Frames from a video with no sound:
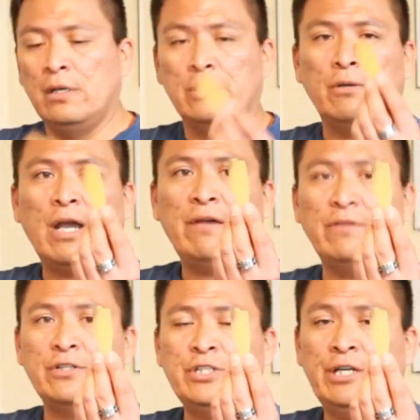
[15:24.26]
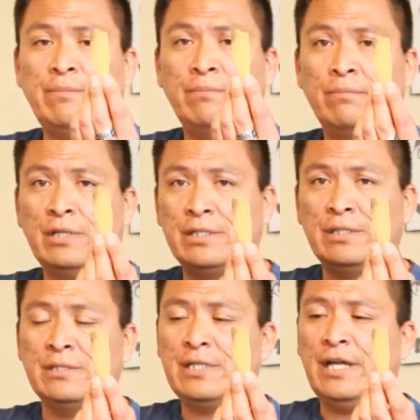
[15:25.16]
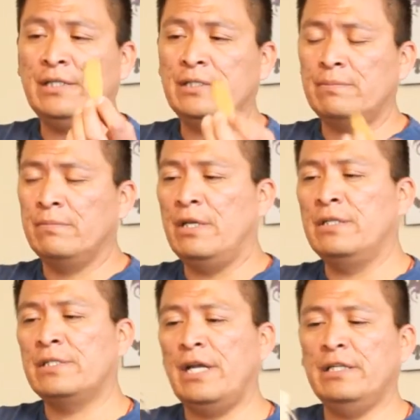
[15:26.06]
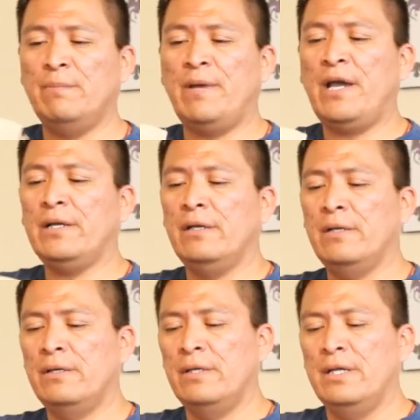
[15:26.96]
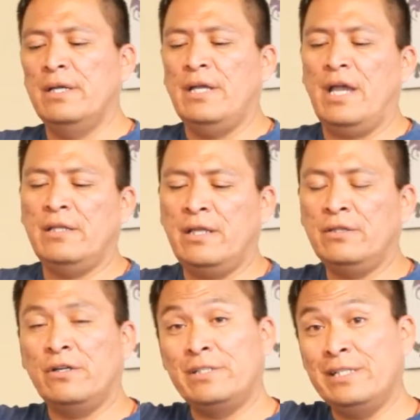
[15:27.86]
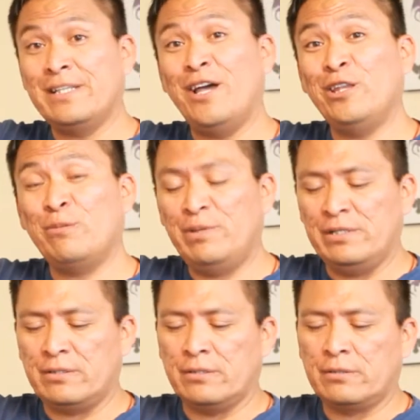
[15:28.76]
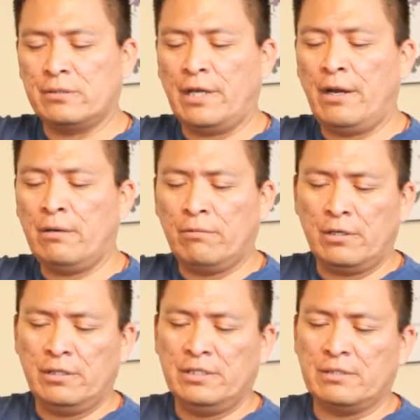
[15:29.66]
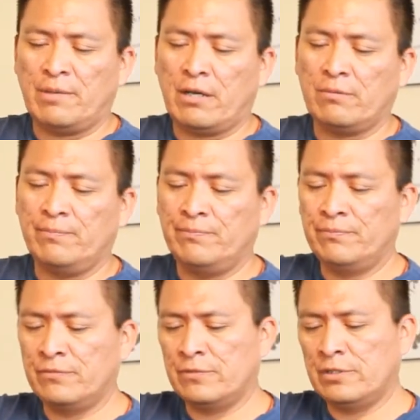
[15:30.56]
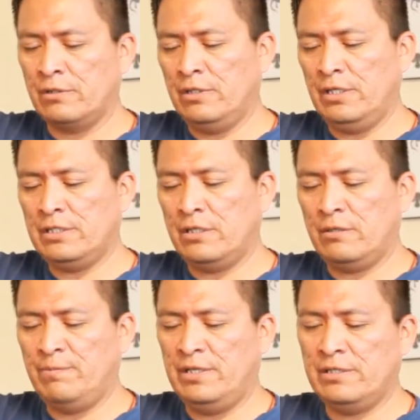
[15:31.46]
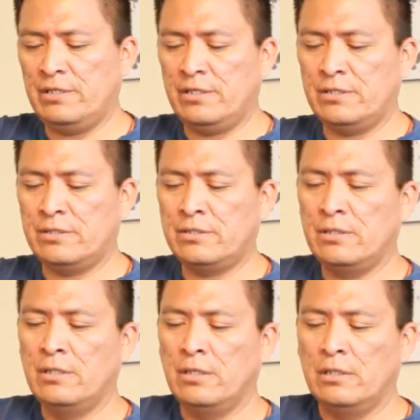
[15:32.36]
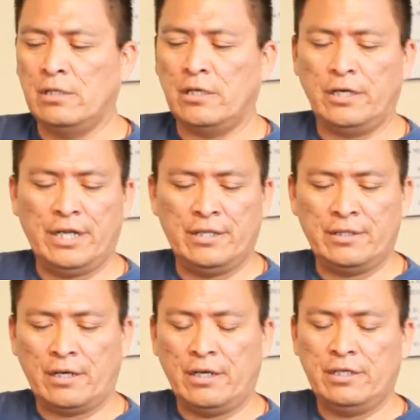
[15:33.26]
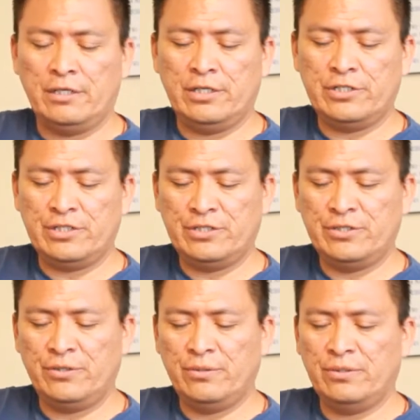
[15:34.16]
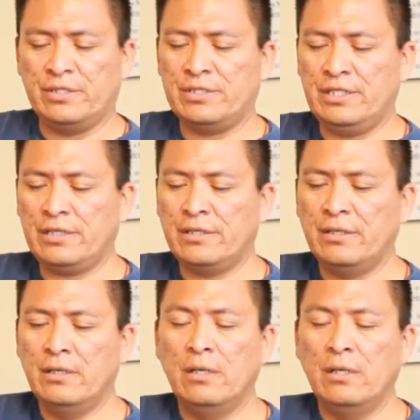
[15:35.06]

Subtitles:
You have your chip that's inside the bag, and then there's these other pieces. Garrett, what are these about? So these are the pieces that are in there, in addition to the stick.